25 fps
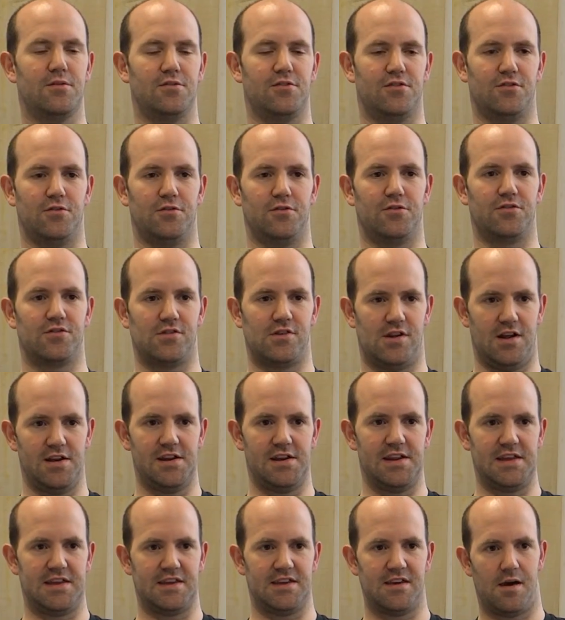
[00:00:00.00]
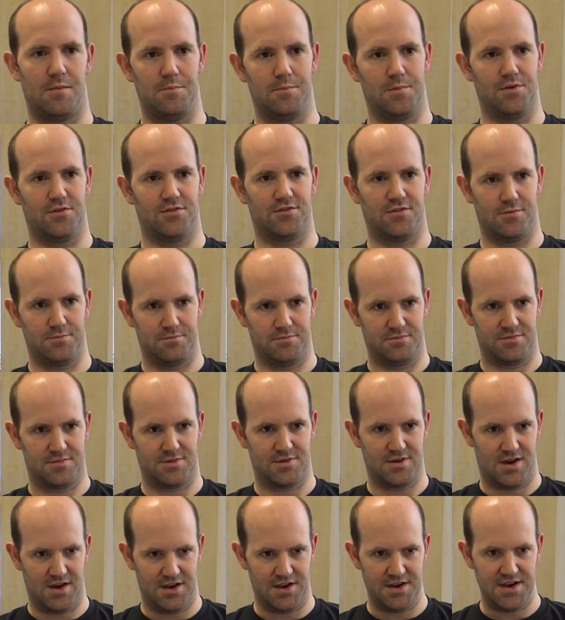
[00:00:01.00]
sort of slightly cumbersome
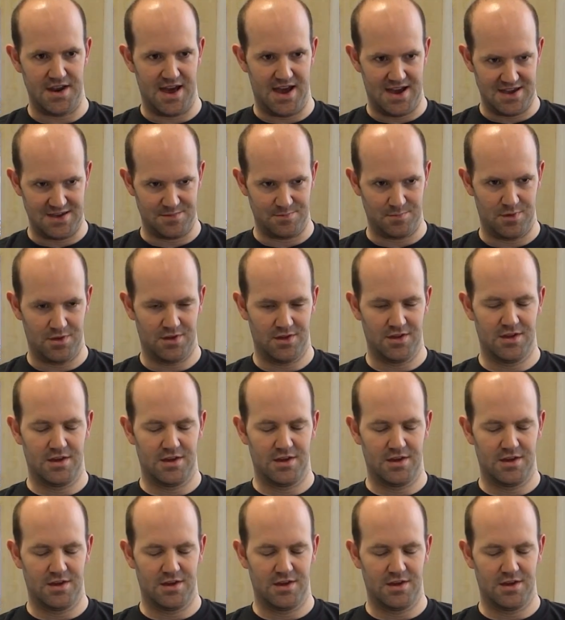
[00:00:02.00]
uh, name.